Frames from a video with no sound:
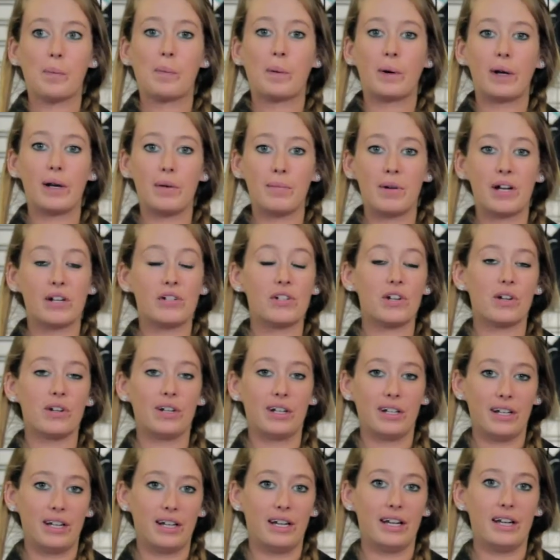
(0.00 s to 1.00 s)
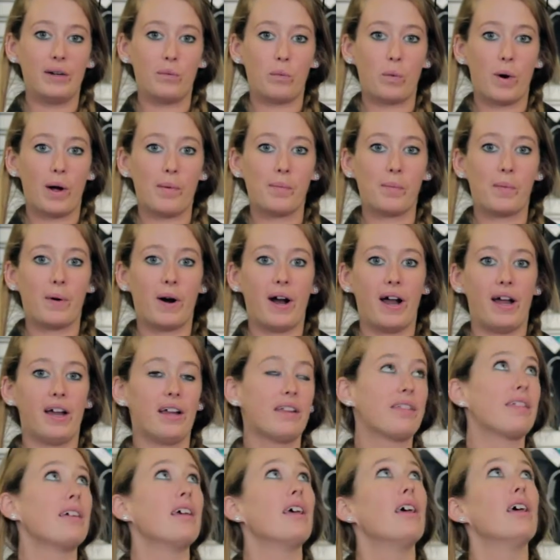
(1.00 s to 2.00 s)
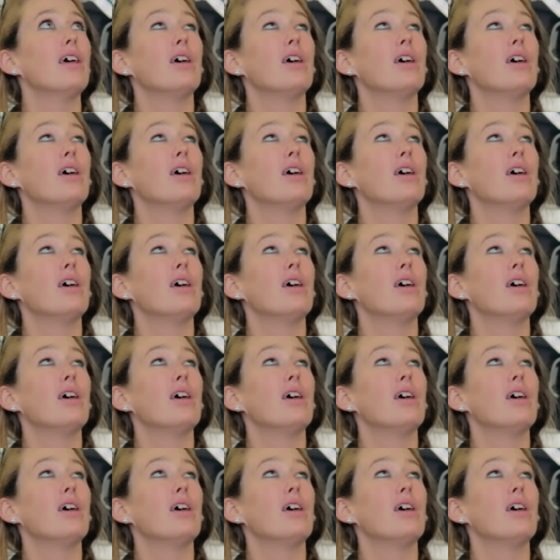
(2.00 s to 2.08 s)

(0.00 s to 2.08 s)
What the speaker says: you pretty much only need one breath.